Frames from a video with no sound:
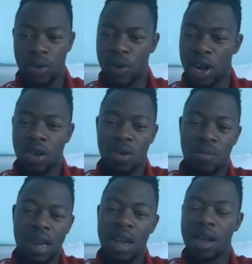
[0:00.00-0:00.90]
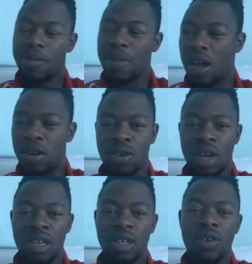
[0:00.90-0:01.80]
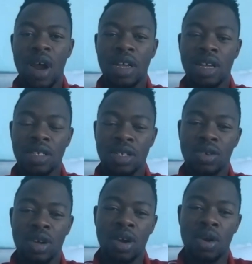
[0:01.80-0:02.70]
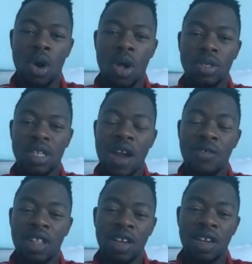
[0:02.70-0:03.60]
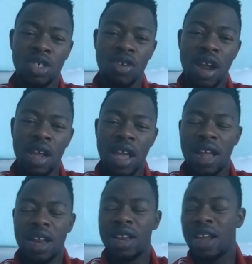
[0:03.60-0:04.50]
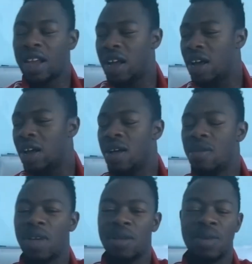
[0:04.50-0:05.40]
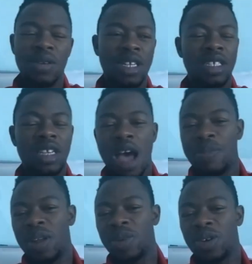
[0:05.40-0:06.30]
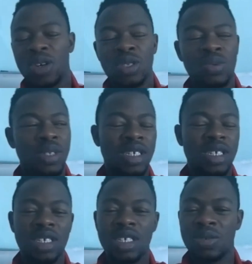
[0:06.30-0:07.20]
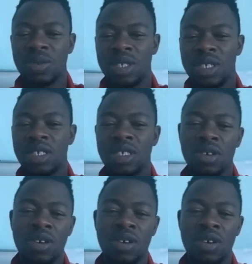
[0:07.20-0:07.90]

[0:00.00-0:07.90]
what are you complaining about? Look at your rankings, look at the calls, everything is great. They're like, ah, maybe this happened because we did this, we did this, or